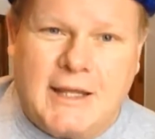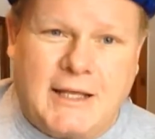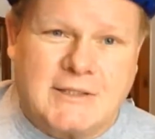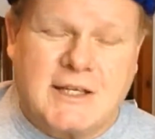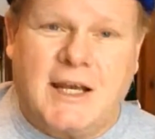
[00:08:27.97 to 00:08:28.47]

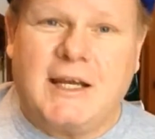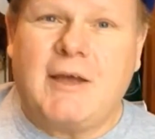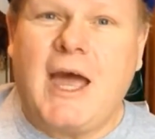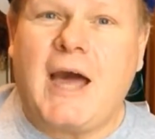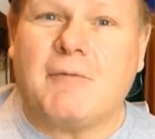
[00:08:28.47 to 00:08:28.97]
that's kind
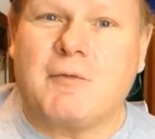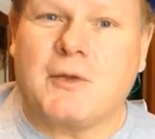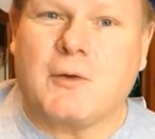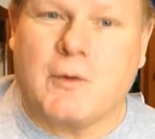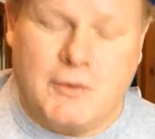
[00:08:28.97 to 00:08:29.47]
of half
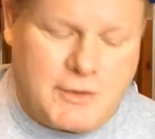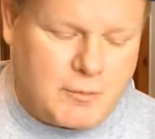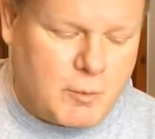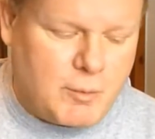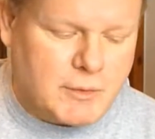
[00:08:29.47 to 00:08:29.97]
of the chord
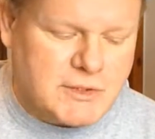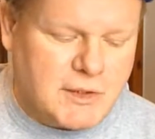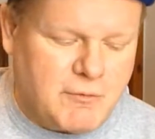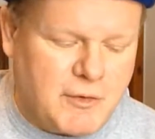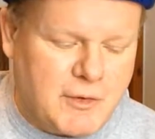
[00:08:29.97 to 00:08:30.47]
there, and we're
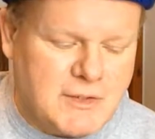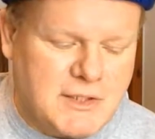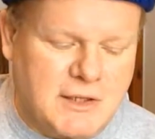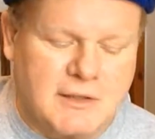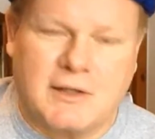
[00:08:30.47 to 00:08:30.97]
mostly
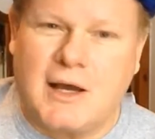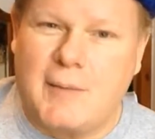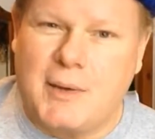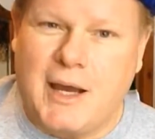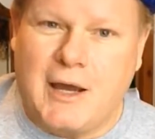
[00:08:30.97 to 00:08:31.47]
focusing on the
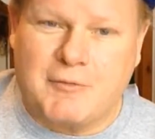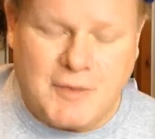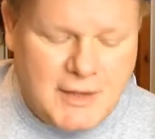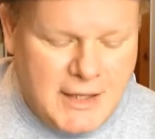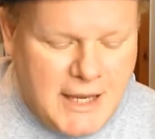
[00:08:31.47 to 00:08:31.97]
top half.
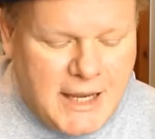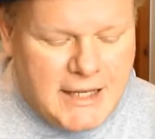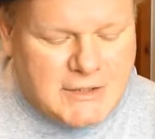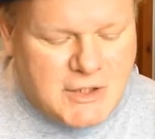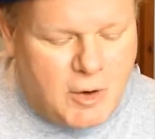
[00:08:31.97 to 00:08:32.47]

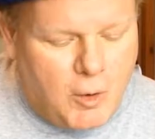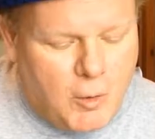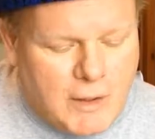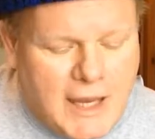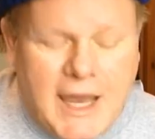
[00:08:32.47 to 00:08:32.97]
It's
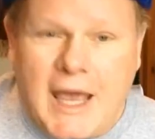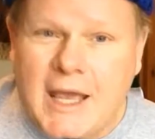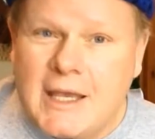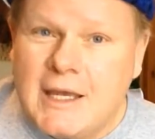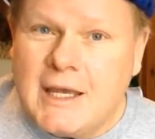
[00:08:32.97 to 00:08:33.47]

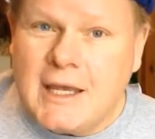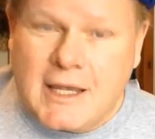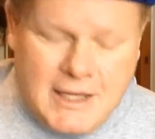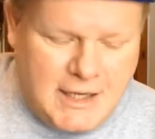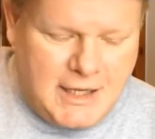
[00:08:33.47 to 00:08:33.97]
okay
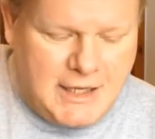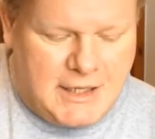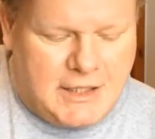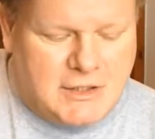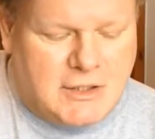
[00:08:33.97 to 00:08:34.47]

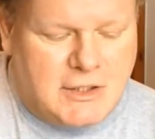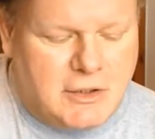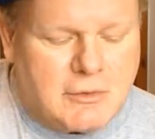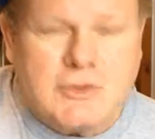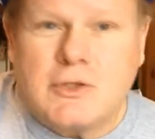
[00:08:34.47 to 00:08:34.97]
to
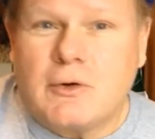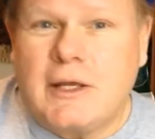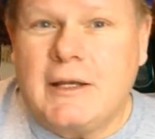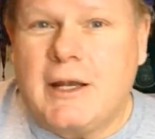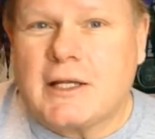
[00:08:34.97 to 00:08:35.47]
use
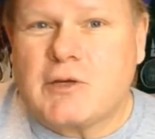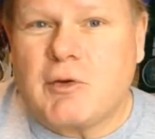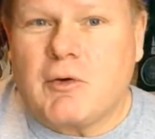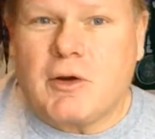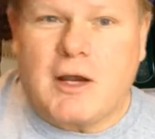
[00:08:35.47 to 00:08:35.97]
your index
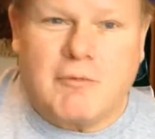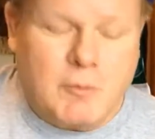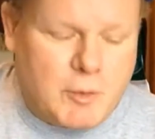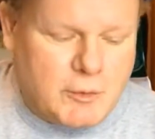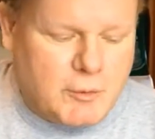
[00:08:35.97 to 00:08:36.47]
finger to
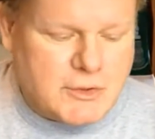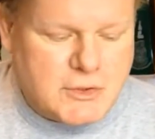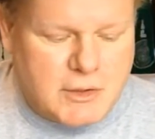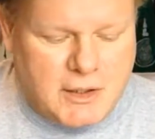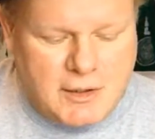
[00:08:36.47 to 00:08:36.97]
cover more than 1
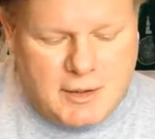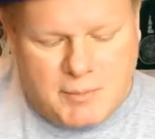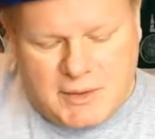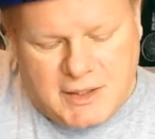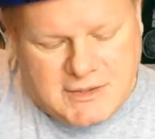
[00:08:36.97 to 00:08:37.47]
string,
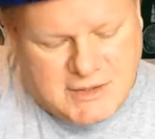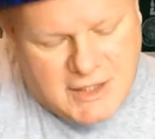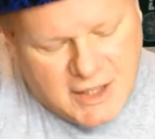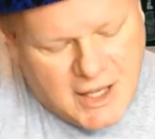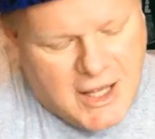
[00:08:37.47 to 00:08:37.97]
because